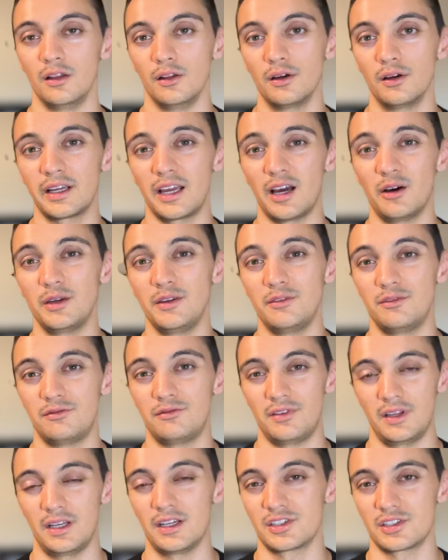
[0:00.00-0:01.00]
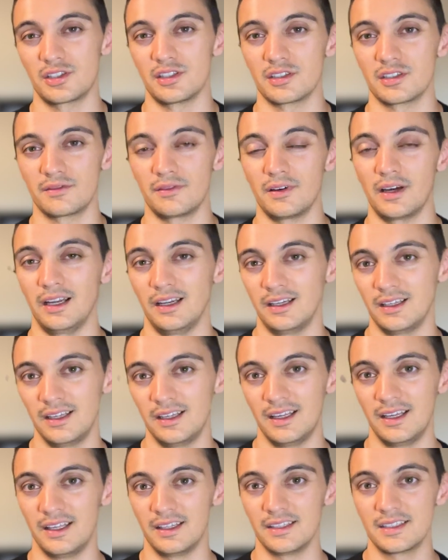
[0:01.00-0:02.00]
Look how he finished this fight.
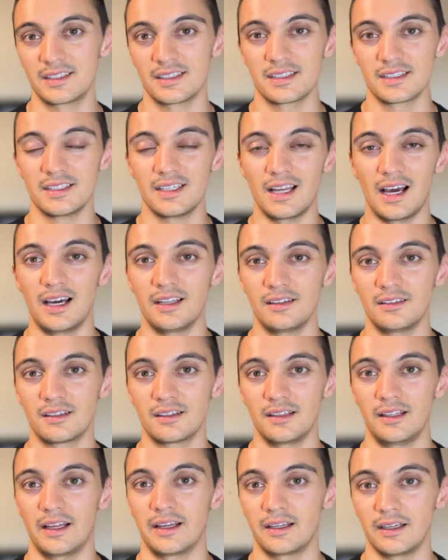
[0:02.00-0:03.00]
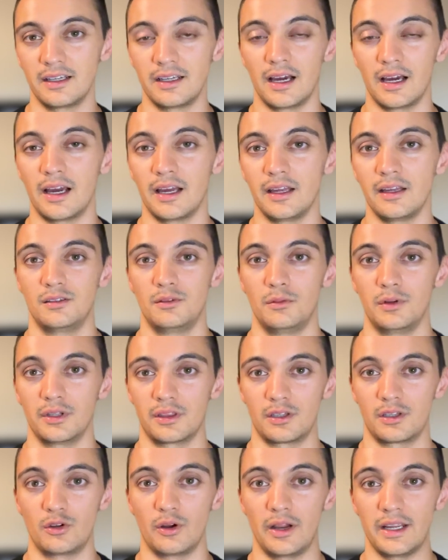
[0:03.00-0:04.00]
This does not look like a guy with
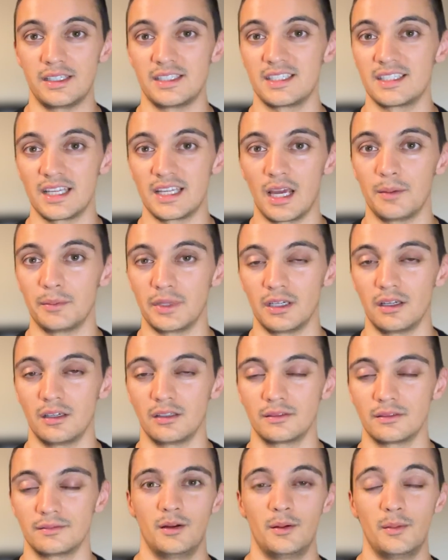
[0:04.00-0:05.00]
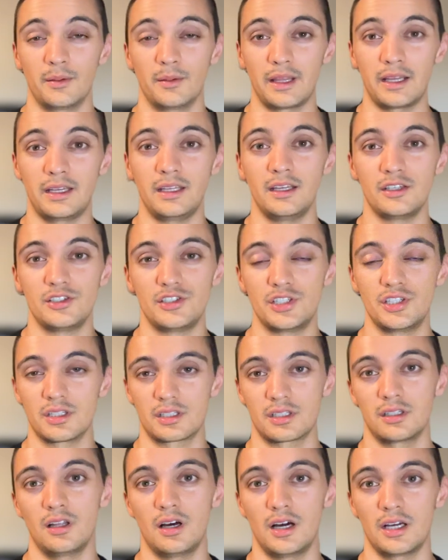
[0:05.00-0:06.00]
great stamina. Remember that he had
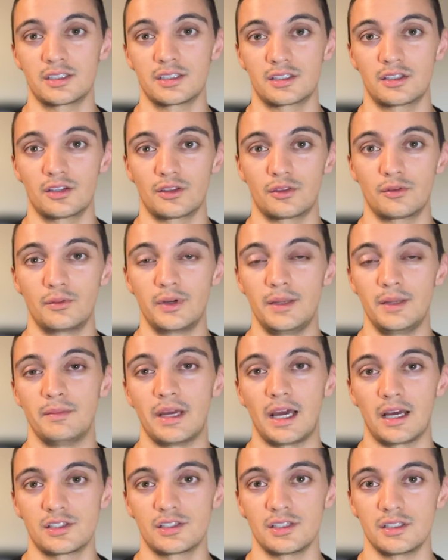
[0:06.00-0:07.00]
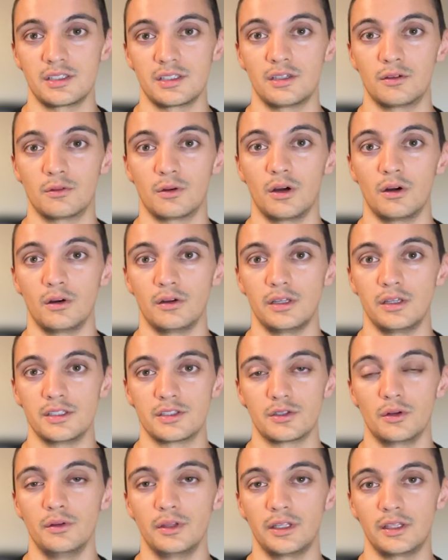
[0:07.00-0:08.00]
just lost three matches in a row,
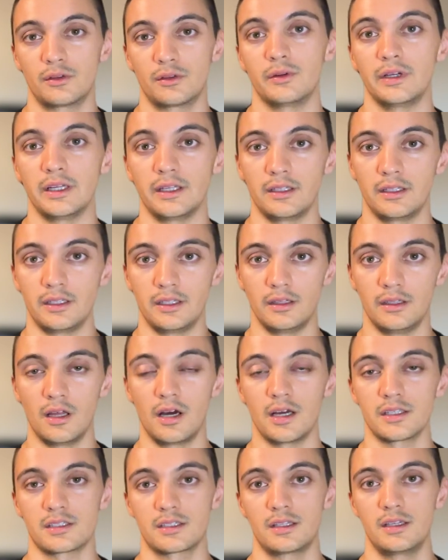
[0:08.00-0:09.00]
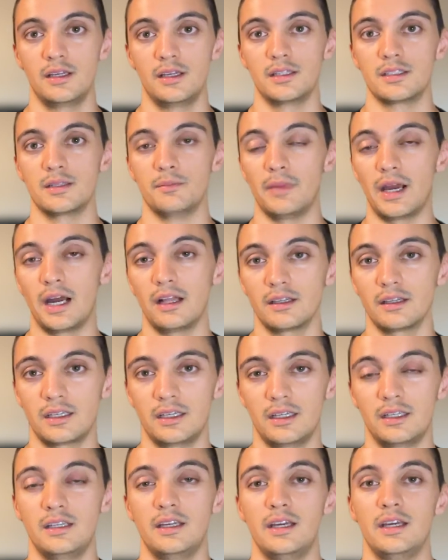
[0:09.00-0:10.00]
his only three. He lost to
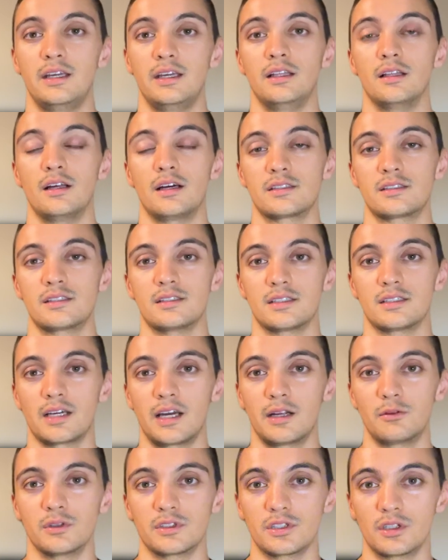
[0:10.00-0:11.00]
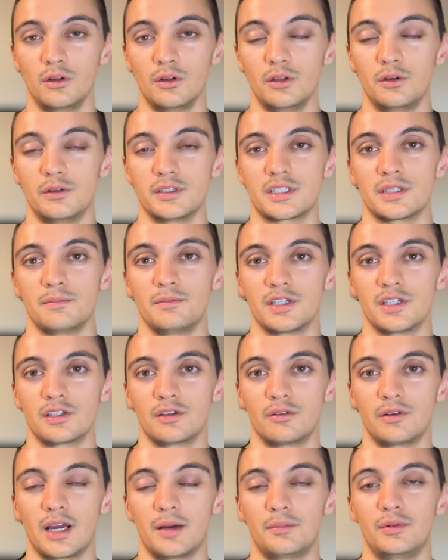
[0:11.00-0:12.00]
Malykhin, he lost to Tye Ruotolo in
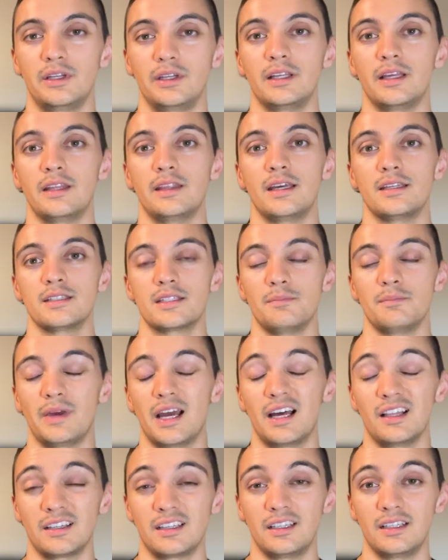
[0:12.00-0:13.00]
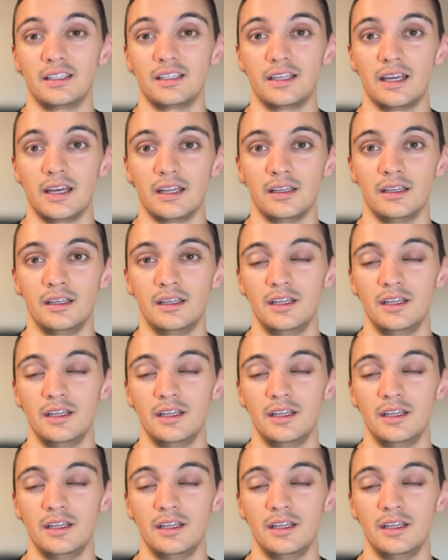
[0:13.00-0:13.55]
submission grappling, and then to Malykhin again.